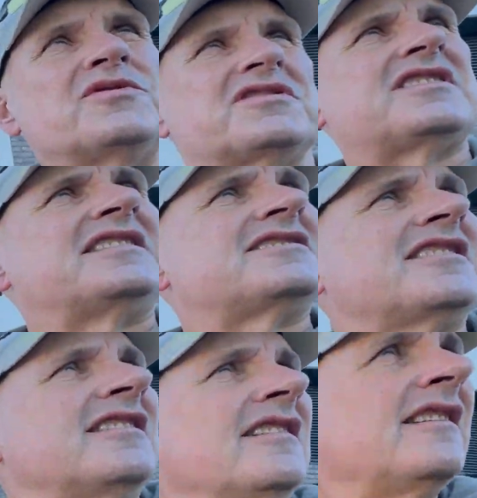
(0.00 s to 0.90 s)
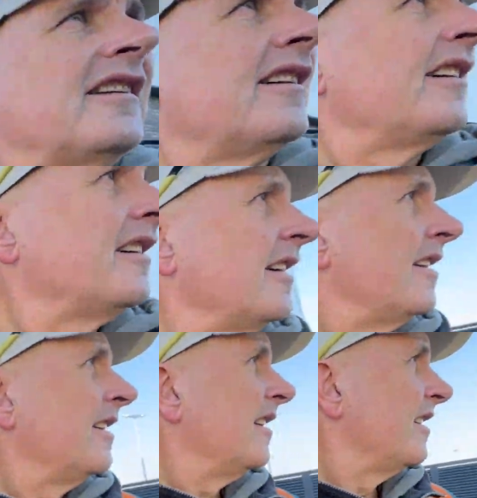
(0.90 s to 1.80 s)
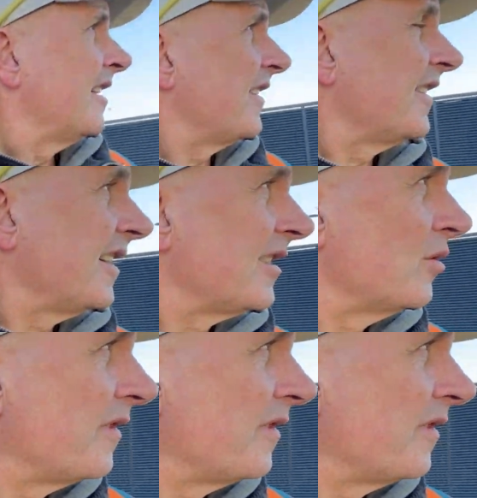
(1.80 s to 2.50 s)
Centre, and that's it. Now over